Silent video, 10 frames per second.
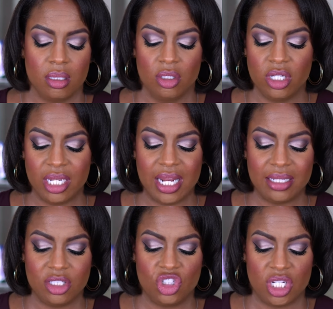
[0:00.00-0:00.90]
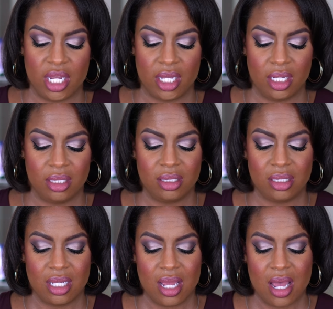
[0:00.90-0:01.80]
looking at the
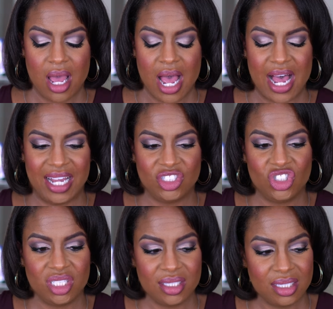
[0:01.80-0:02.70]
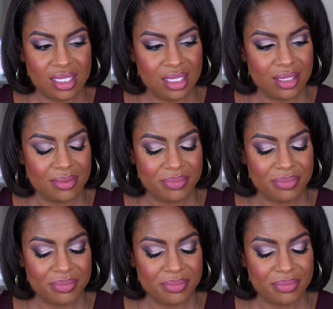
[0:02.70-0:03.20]
shades, I just